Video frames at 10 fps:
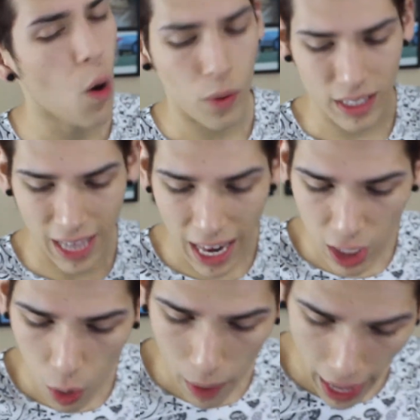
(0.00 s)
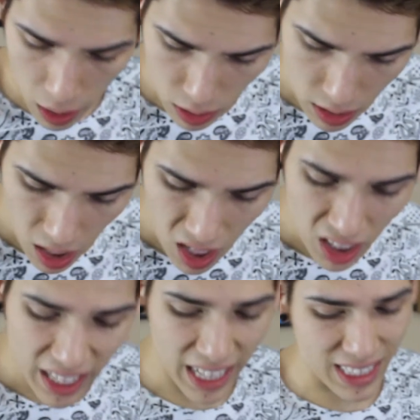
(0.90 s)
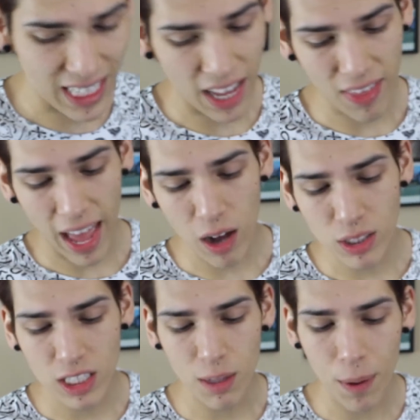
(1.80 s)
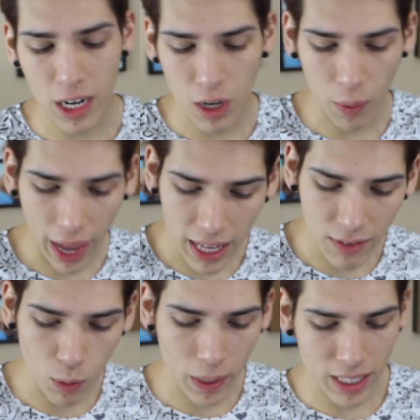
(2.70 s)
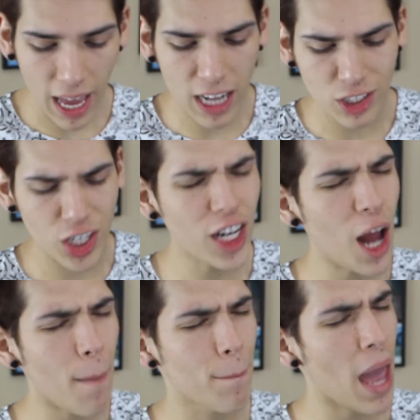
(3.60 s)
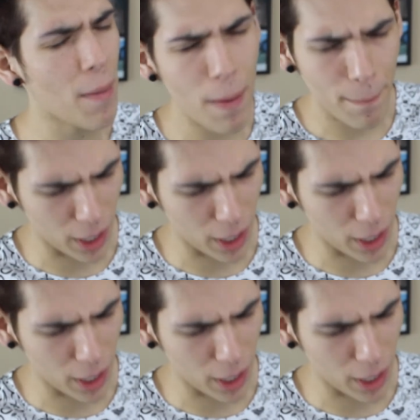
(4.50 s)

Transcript: We gotta go out. Can't stay in the house because the party don't end every weekend. Turn up, baby.